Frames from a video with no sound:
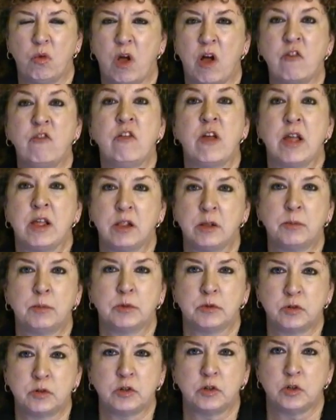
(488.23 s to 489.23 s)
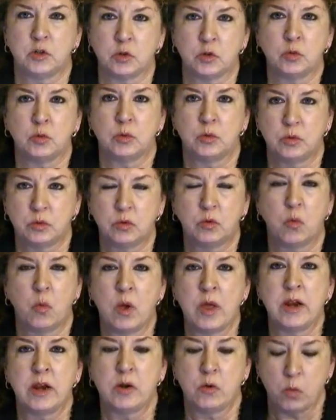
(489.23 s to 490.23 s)
available to you
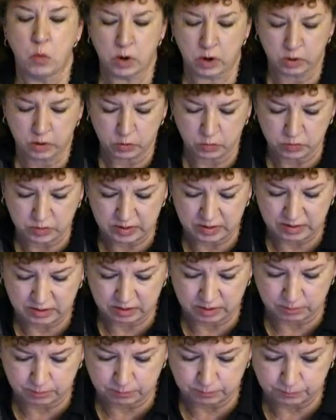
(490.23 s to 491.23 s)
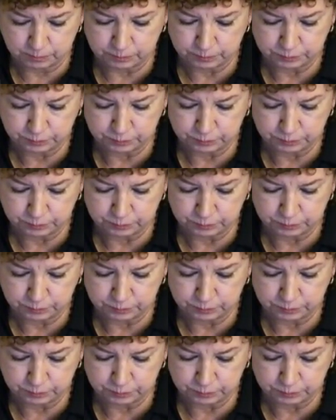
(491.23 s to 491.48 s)
when and where you need them.